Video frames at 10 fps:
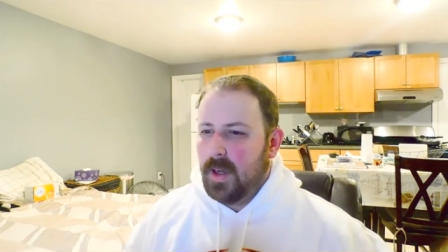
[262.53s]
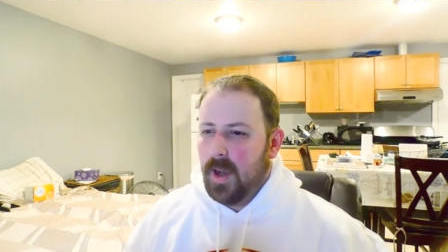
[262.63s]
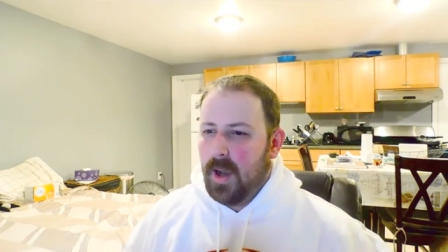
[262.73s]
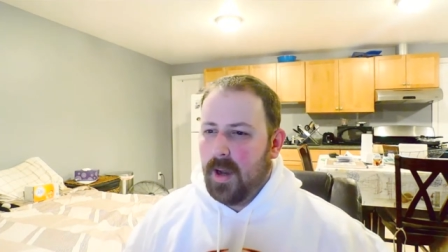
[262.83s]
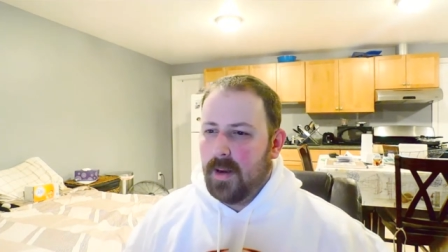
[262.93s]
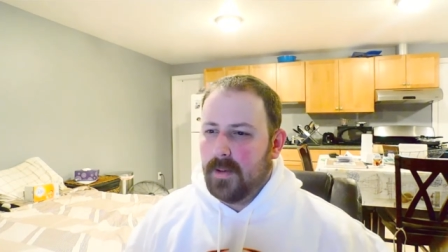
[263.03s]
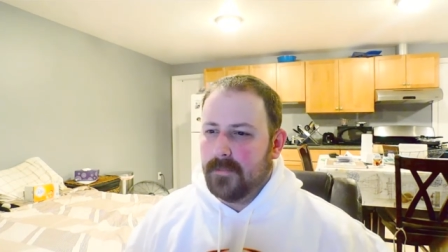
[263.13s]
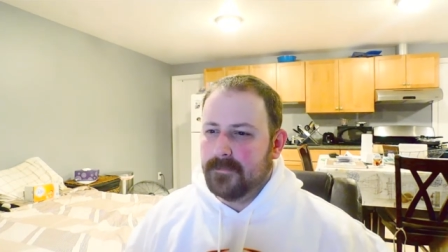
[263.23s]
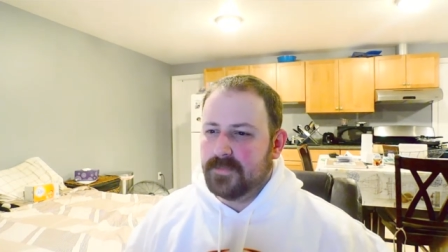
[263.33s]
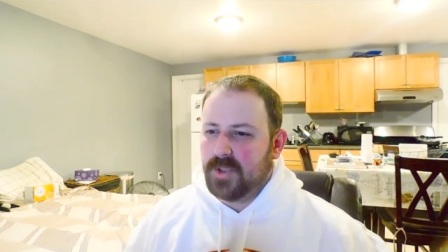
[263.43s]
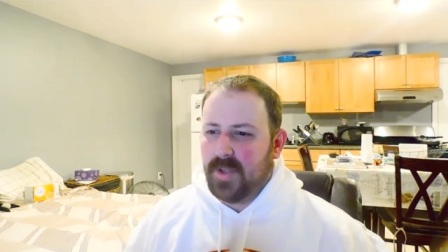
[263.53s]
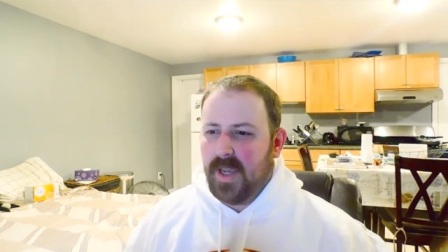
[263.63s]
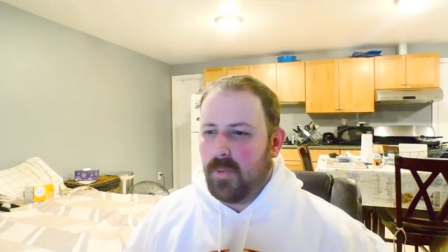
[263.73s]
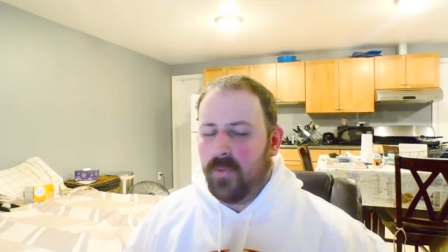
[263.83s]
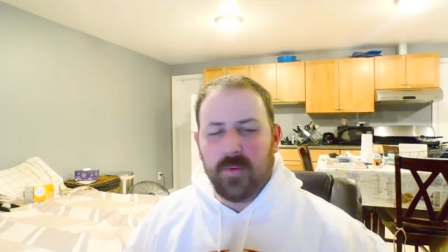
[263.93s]
So,
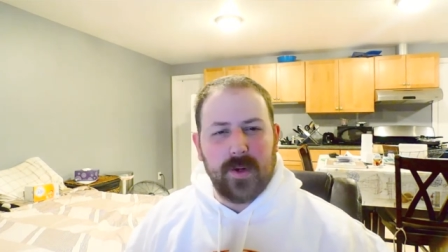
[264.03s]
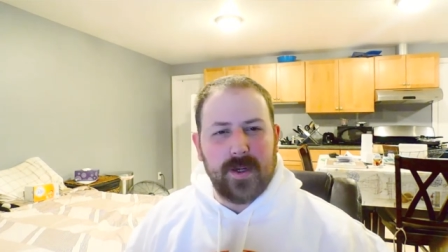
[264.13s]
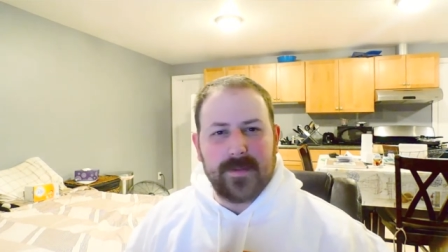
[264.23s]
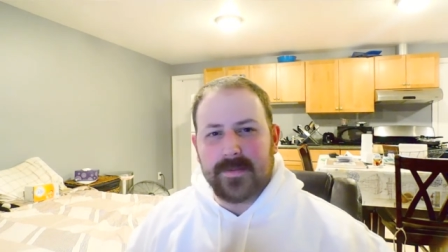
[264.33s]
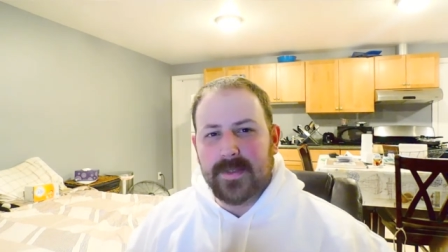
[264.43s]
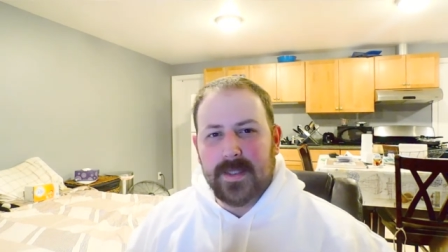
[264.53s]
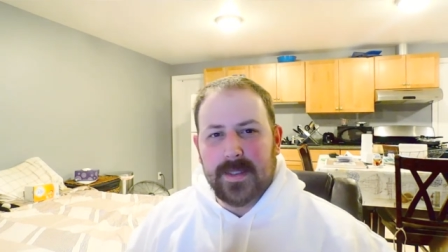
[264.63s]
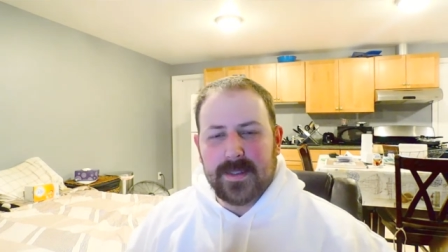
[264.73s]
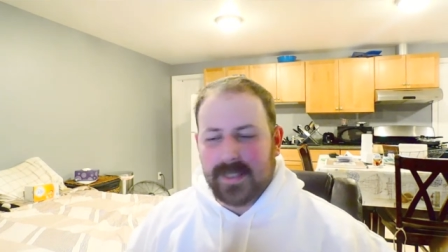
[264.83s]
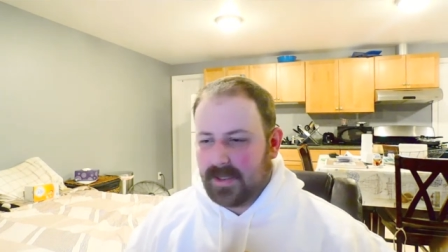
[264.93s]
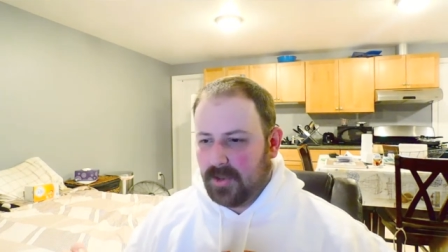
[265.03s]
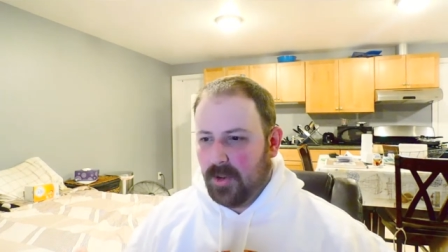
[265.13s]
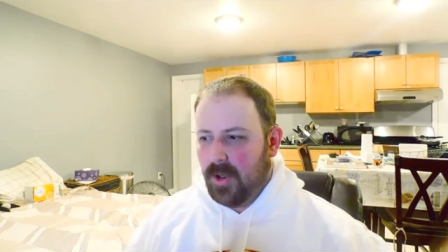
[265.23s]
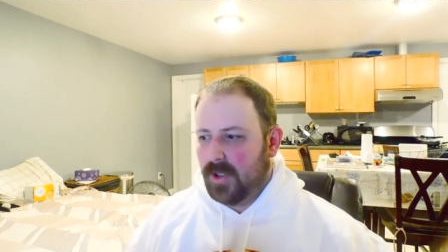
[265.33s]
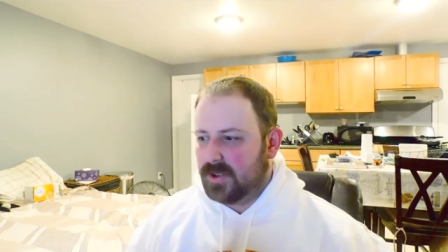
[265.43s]
yeah, Wolverine. He's got the
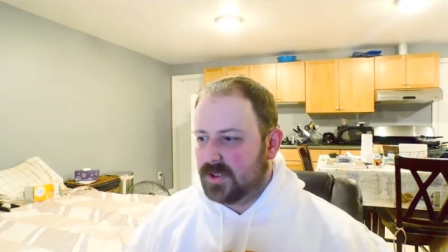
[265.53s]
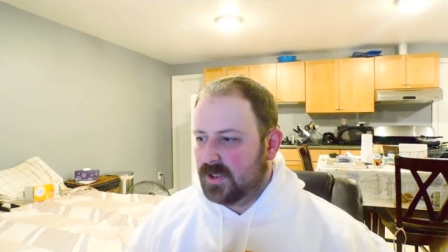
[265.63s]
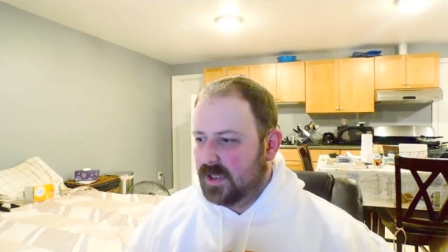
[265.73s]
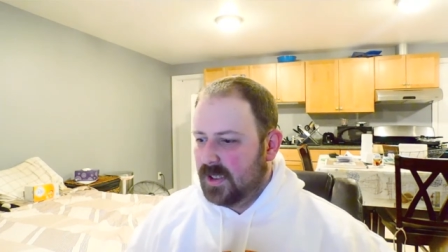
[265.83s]
claws.